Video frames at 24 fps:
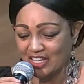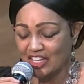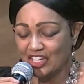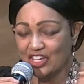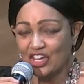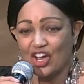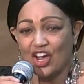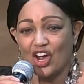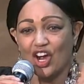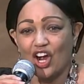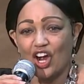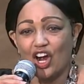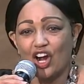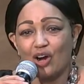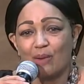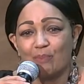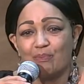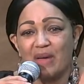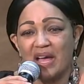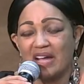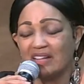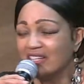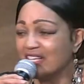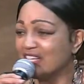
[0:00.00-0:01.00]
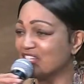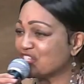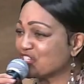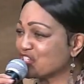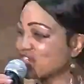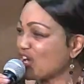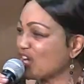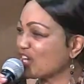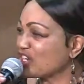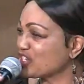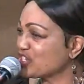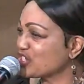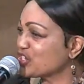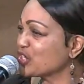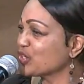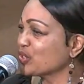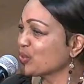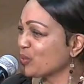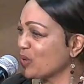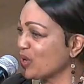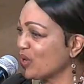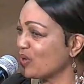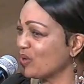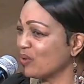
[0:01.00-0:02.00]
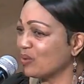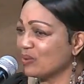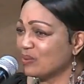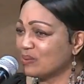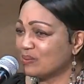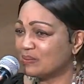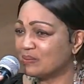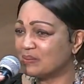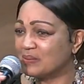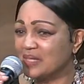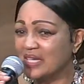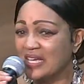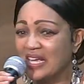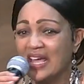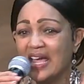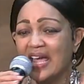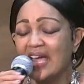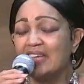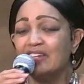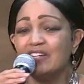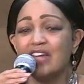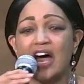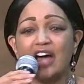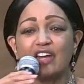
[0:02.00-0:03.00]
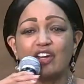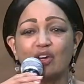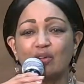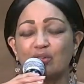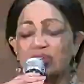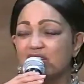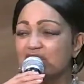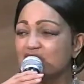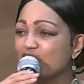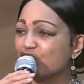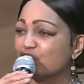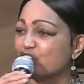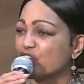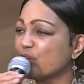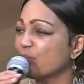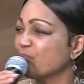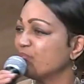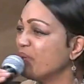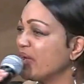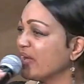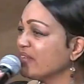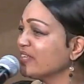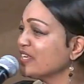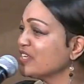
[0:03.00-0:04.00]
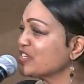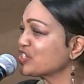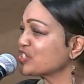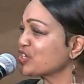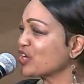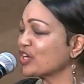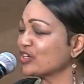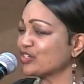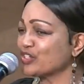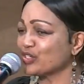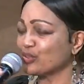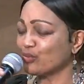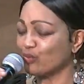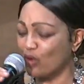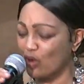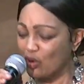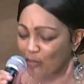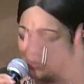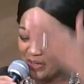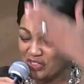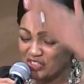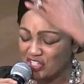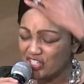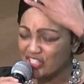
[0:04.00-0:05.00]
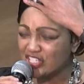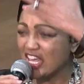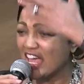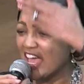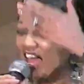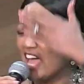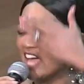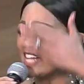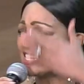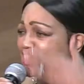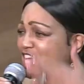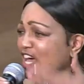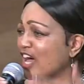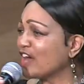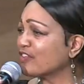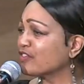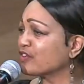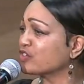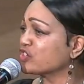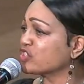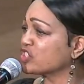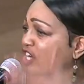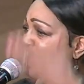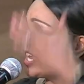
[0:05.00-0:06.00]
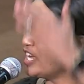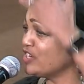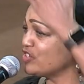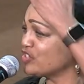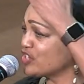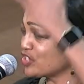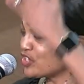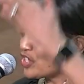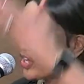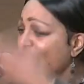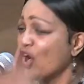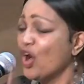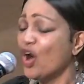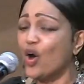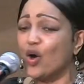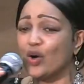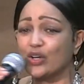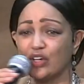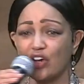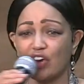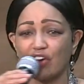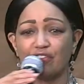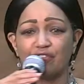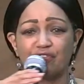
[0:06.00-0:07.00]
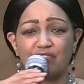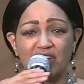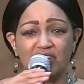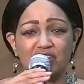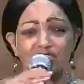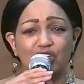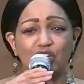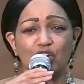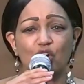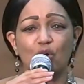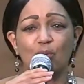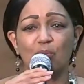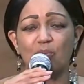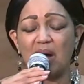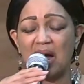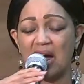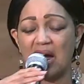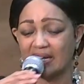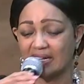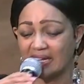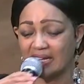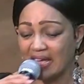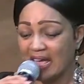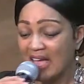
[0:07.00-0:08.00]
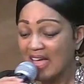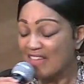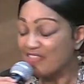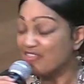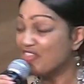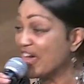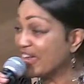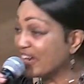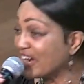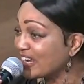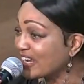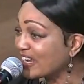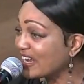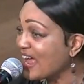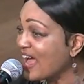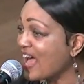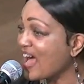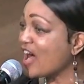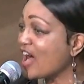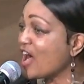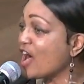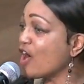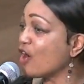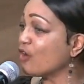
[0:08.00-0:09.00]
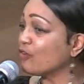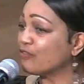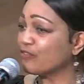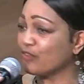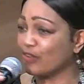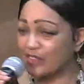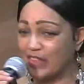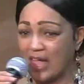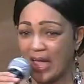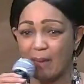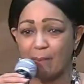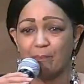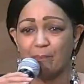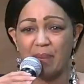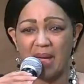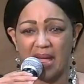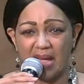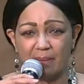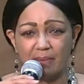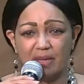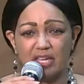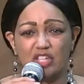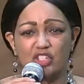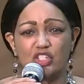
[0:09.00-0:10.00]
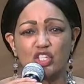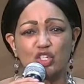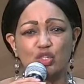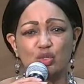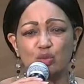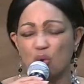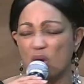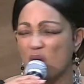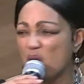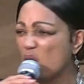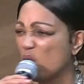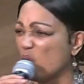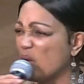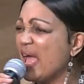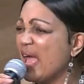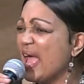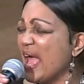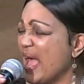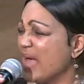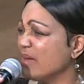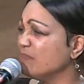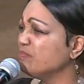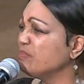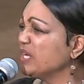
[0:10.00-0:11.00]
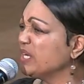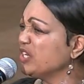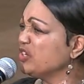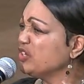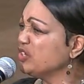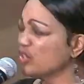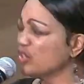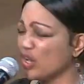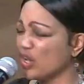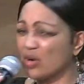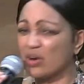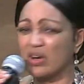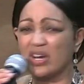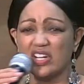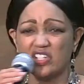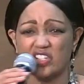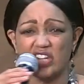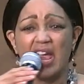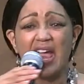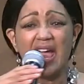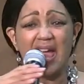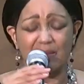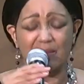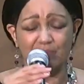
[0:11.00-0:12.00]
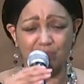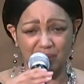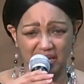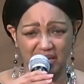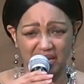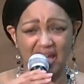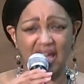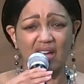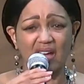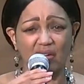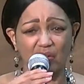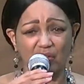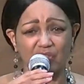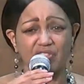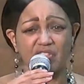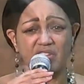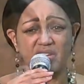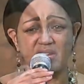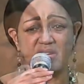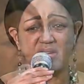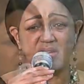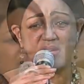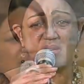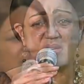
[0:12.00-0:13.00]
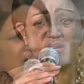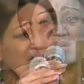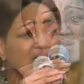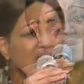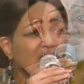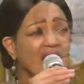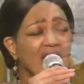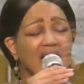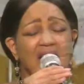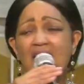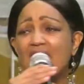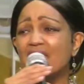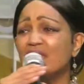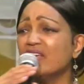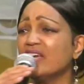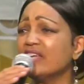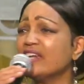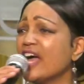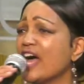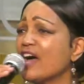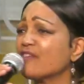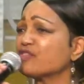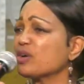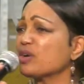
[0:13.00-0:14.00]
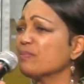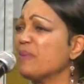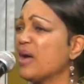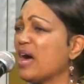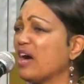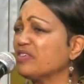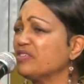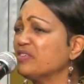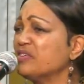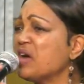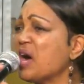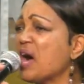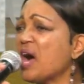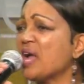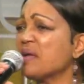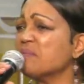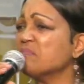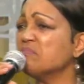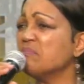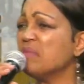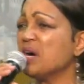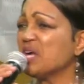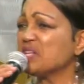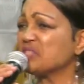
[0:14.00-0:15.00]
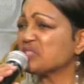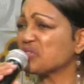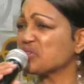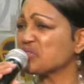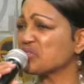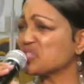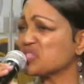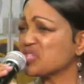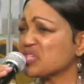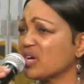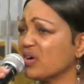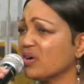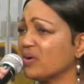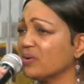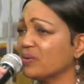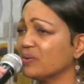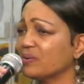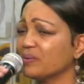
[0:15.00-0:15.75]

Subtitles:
her belly starts to grow. And not only does her belly start to grow, but she has other changes on her physical body that allow for that baby to grow and be nourished and be healthy. And then after about 9 months or so,